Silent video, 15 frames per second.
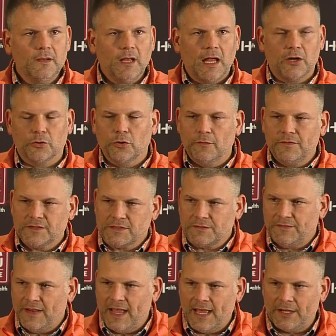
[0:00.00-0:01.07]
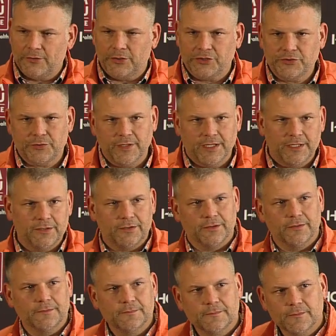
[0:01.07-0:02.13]
I don't know if it's a fad or a trend
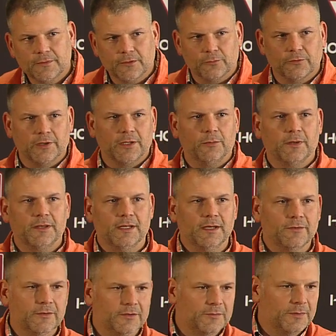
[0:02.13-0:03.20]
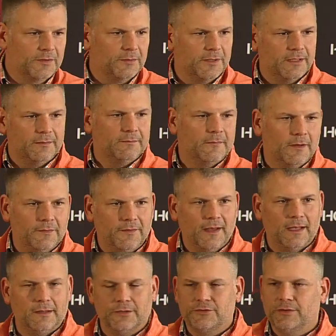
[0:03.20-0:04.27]
or really what the difference between a
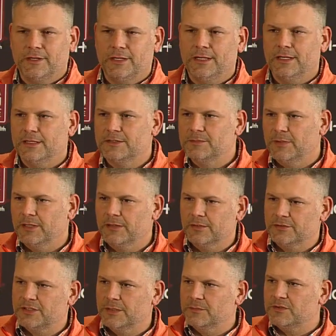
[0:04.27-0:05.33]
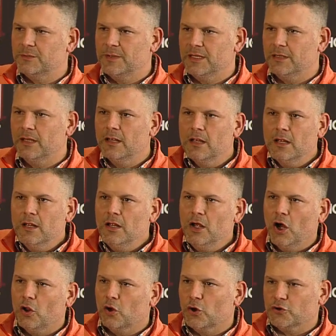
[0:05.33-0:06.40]
fad and a trend is, but there seems to be
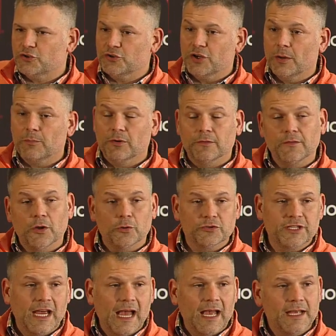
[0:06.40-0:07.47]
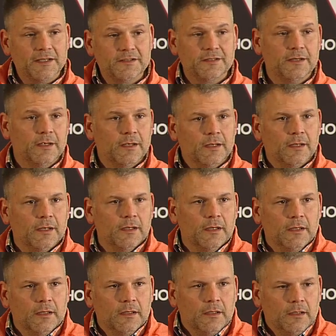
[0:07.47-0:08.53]
a larger number of those guys
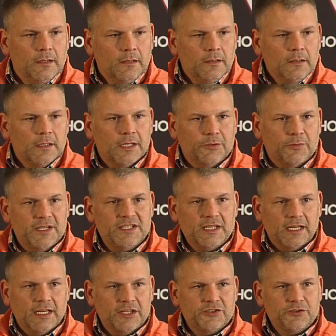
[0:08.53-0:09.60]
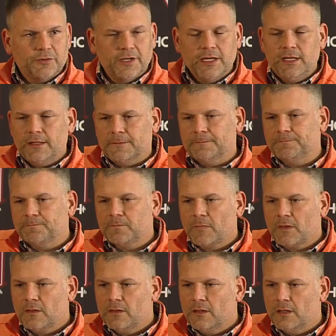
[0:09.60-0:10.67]
in recent history, and
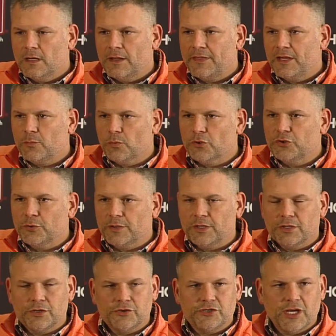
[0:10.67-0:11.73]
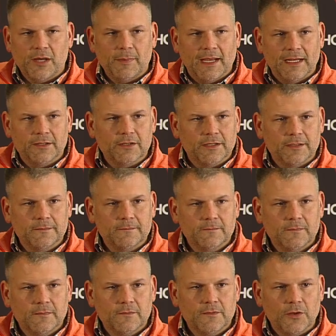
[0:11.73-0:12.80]
I think we're doing a good job handling
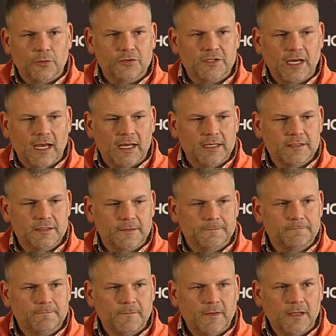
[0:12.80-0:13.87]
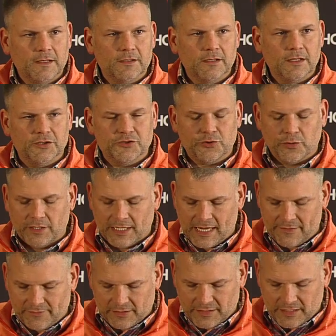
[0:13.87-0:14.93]
those guys and enjoying
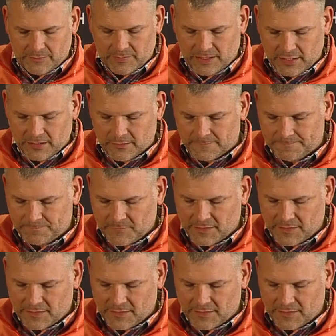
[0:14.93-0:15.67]
having them here.